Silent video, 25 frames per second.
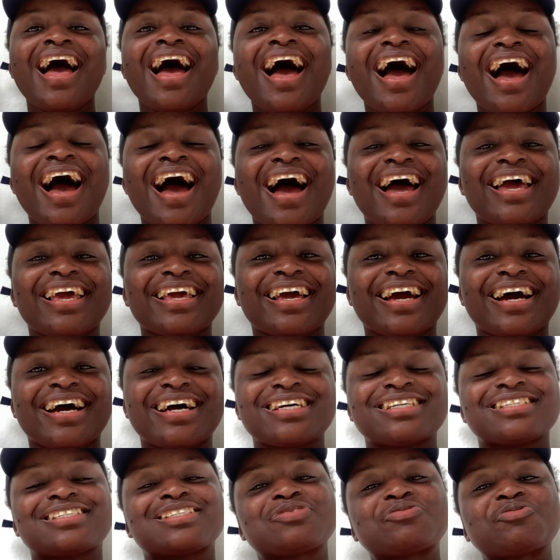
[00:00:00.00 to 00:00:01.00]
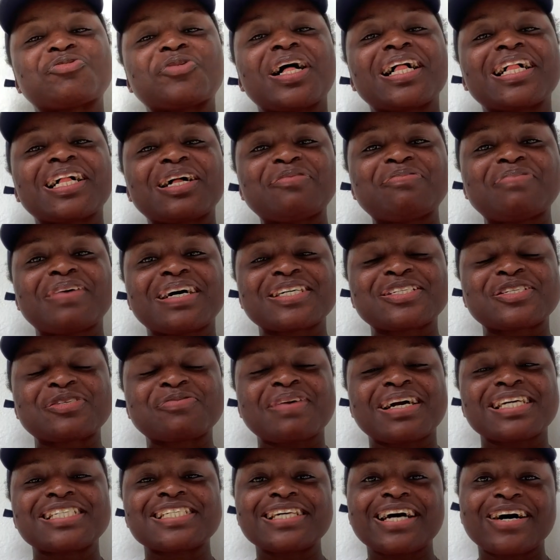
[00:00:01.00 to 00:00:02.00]
Hi guys, welcome back to
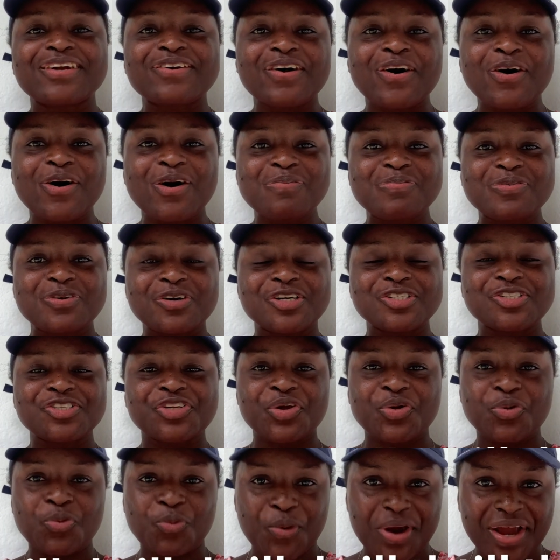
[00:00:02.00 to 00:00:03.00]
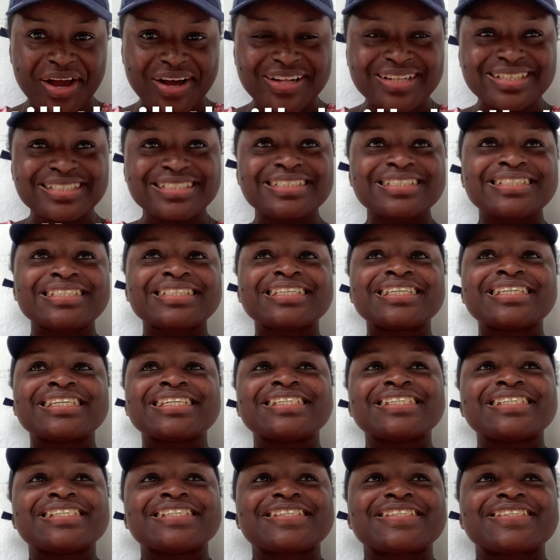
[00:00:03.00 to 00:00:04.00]
my channel. I hope you're doing well.
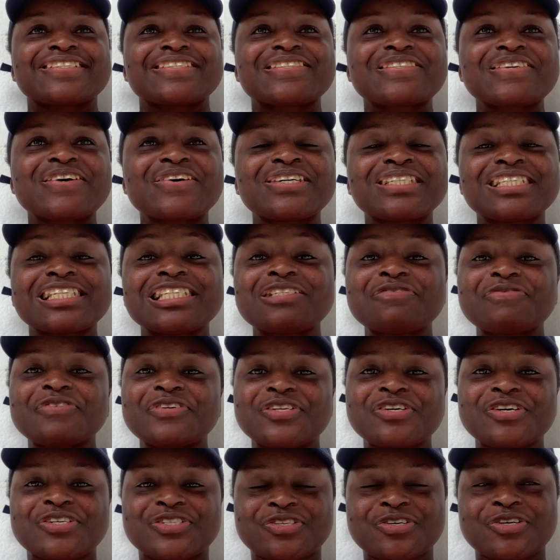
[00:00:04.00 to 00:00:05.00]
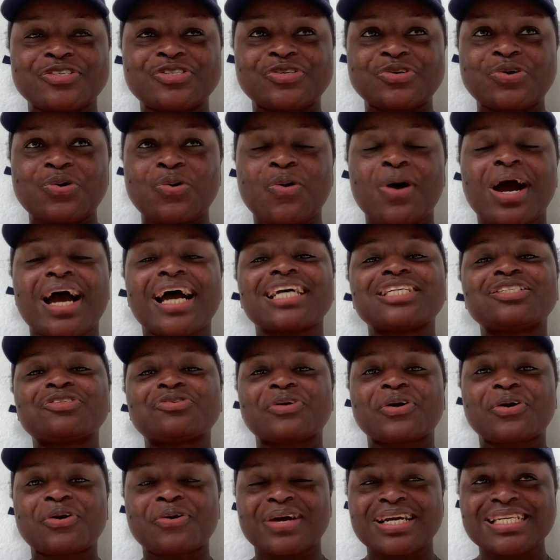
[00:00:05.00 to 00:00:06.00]
So this video is also quite
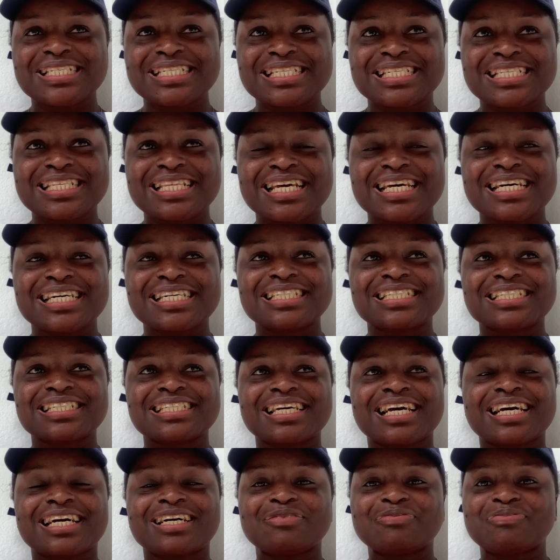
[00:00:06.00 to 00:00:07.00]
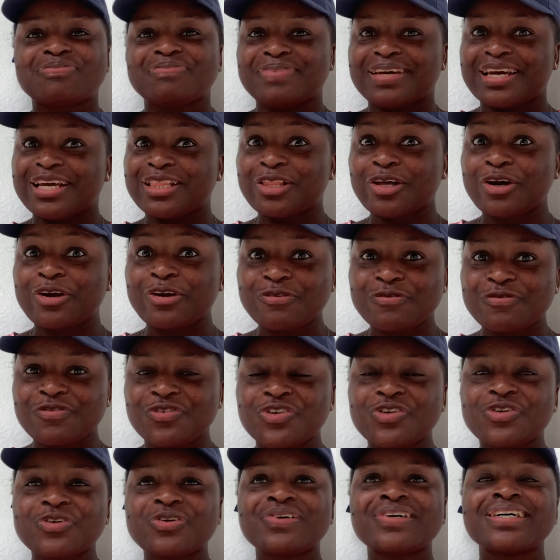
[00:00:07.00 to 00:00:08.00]
requested by a lot of
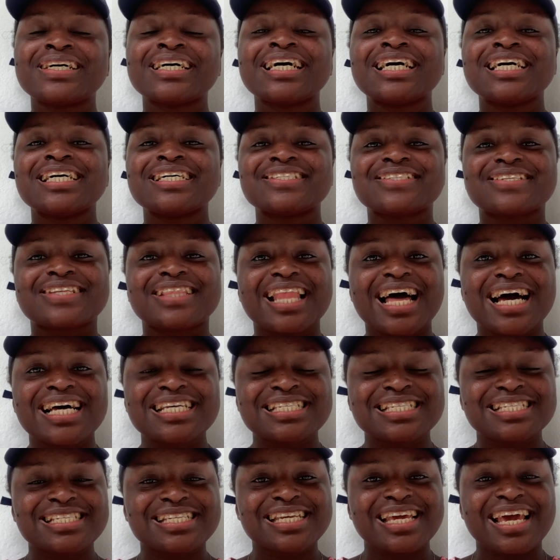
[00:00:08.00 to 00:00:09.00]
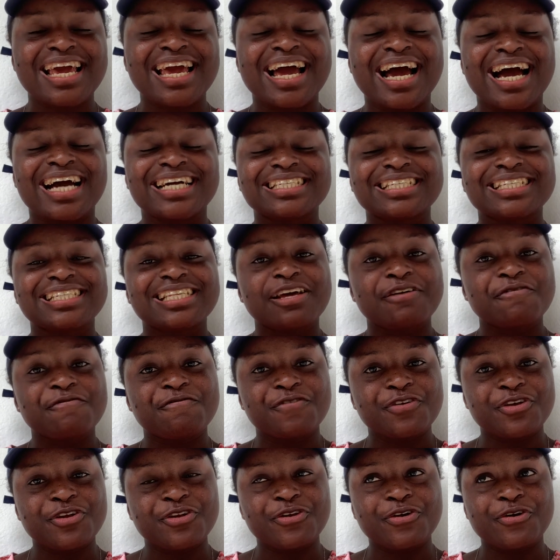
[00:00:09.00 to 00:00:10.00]
you. So last year I did a
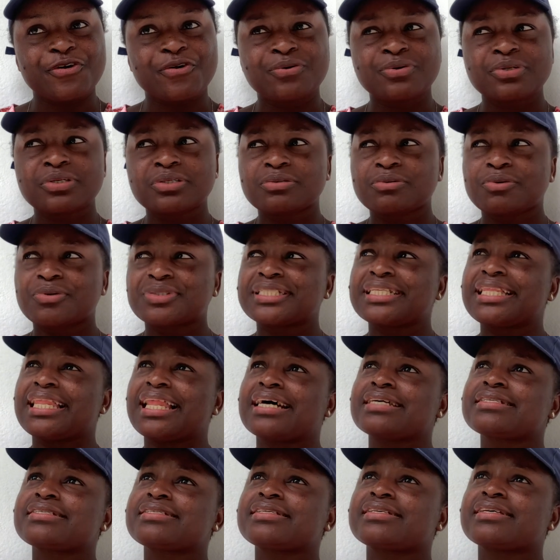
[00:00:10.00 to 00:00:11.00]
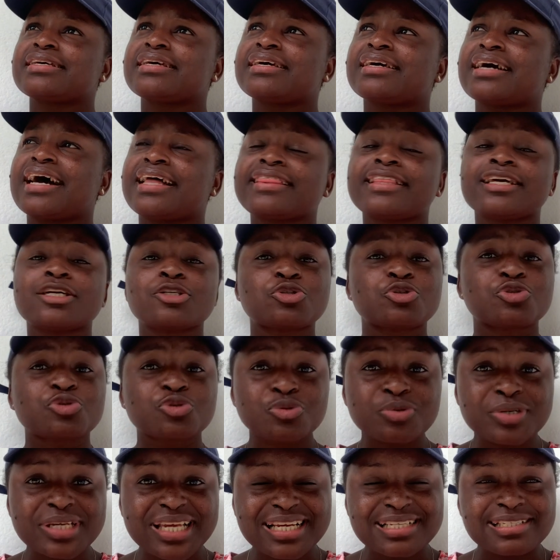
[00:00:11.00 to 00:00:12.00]
video, was it last year? I think
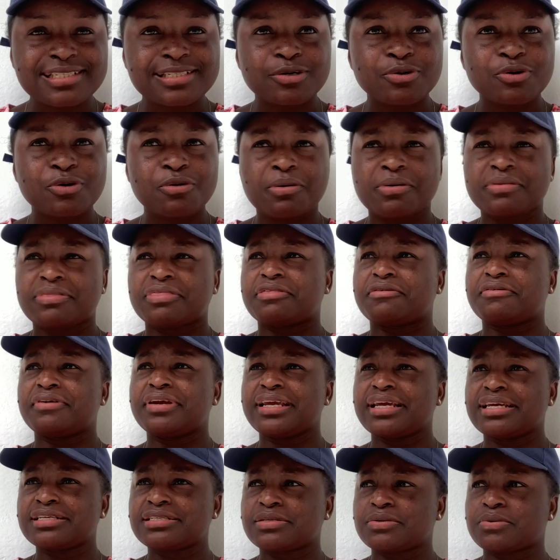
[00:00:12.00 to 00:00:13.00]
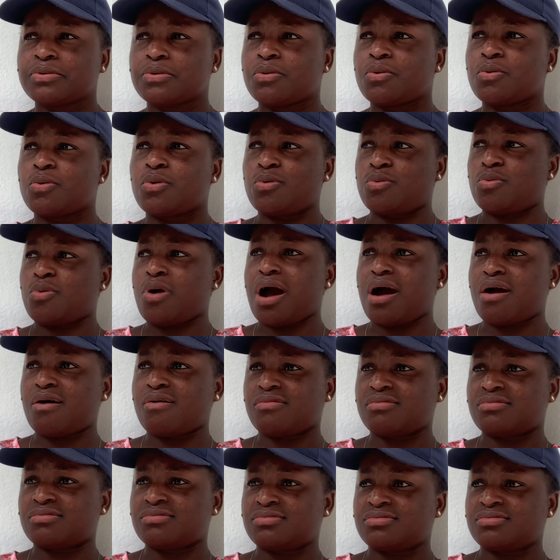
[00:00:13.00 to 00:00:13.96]
2 years ago or 3 years ago. Oh wow.